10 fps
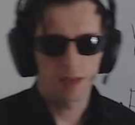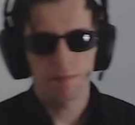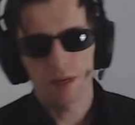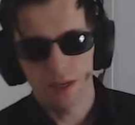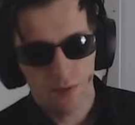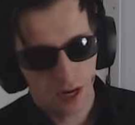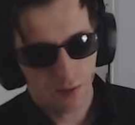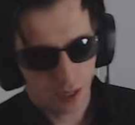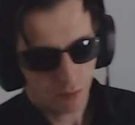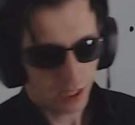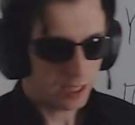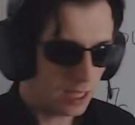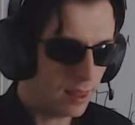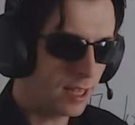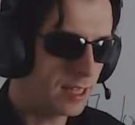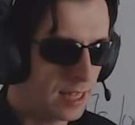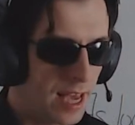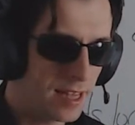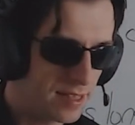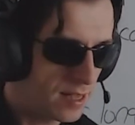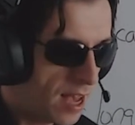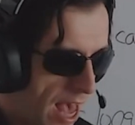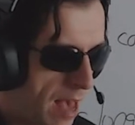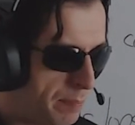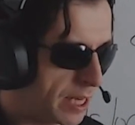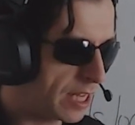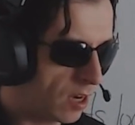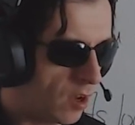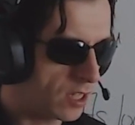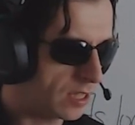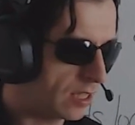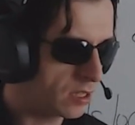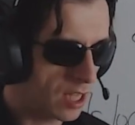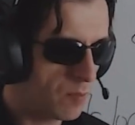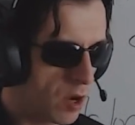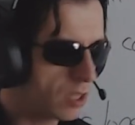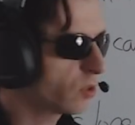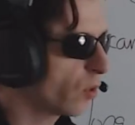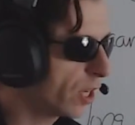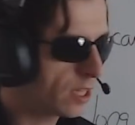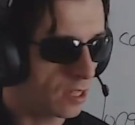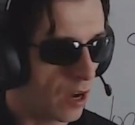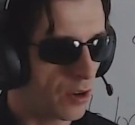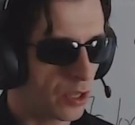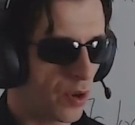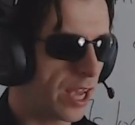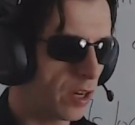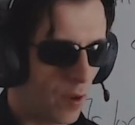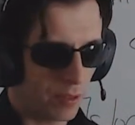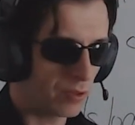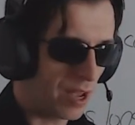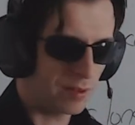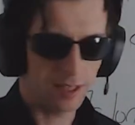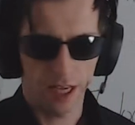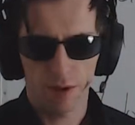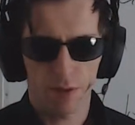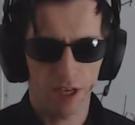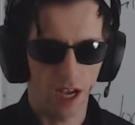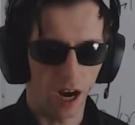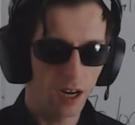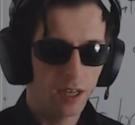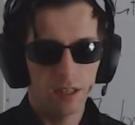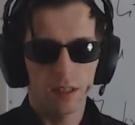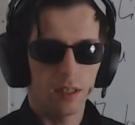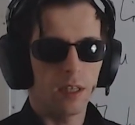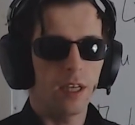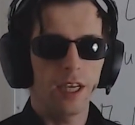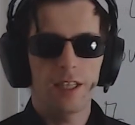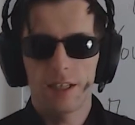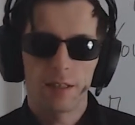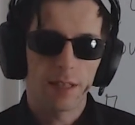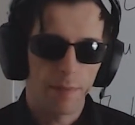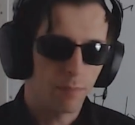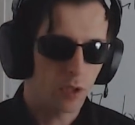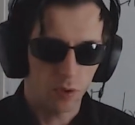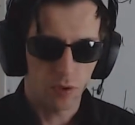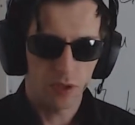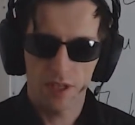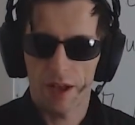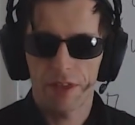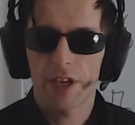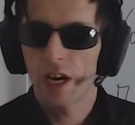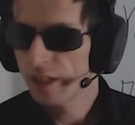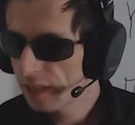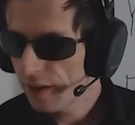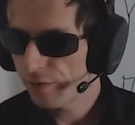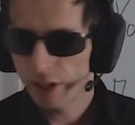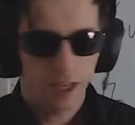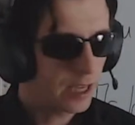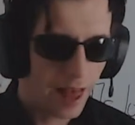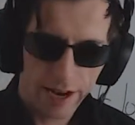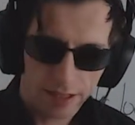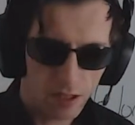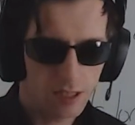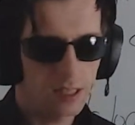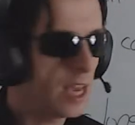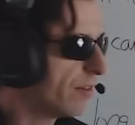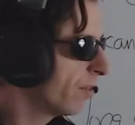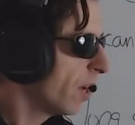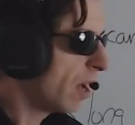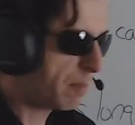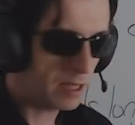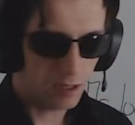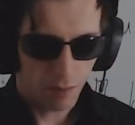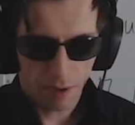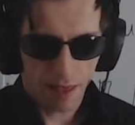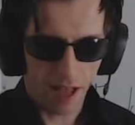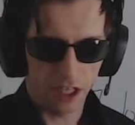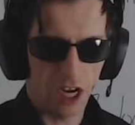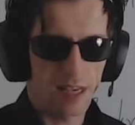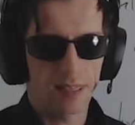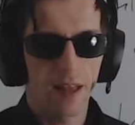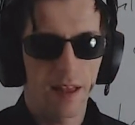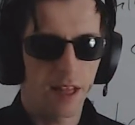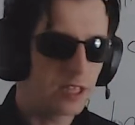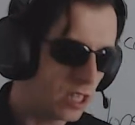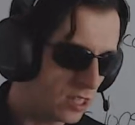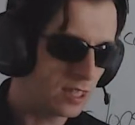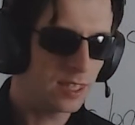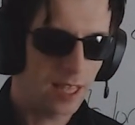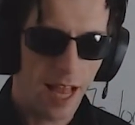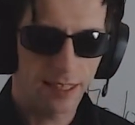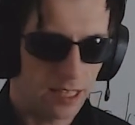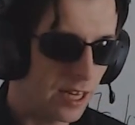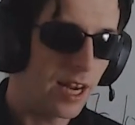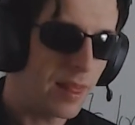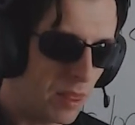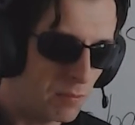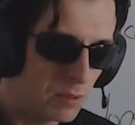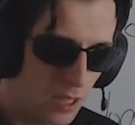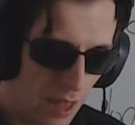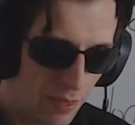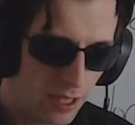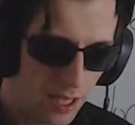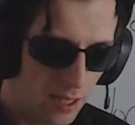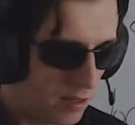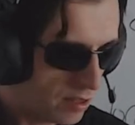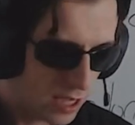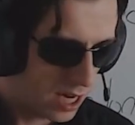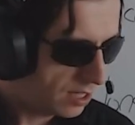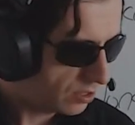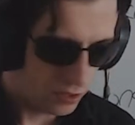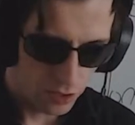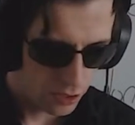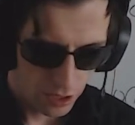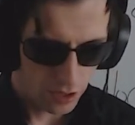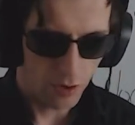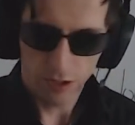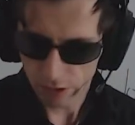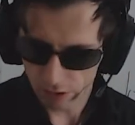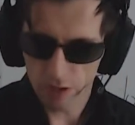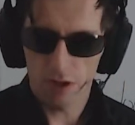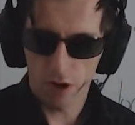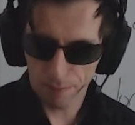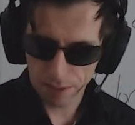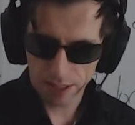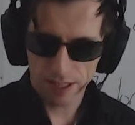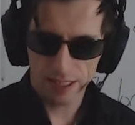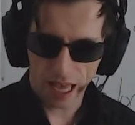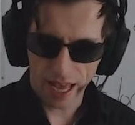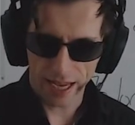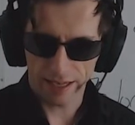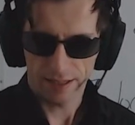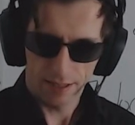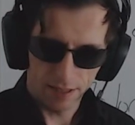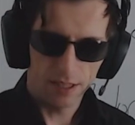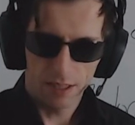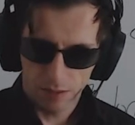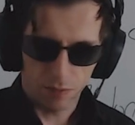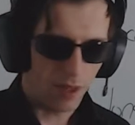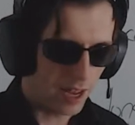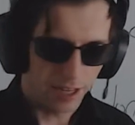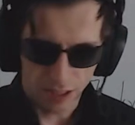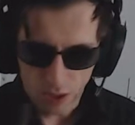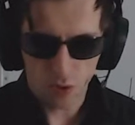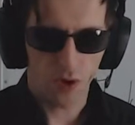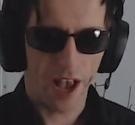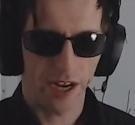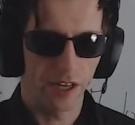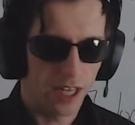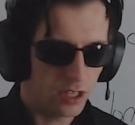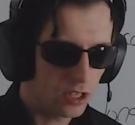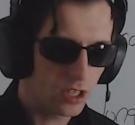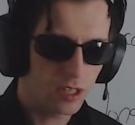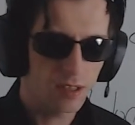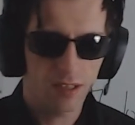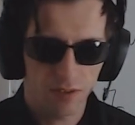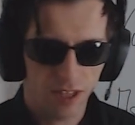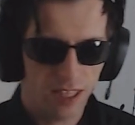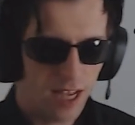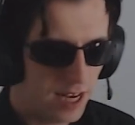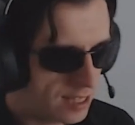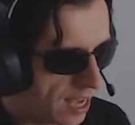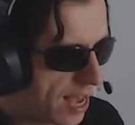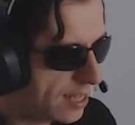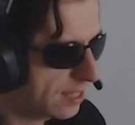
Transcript: that mean? Well, what you will see these days happening a lot is someone throwing down a cracker on the driver's side of the car in an attempt to start the car safely. That is not safe. Please don't be that Jason that just stands there and let them start the car. No, no, no, no, no. You go to the opposite side where there is no cracker and you just asphyxiate his ass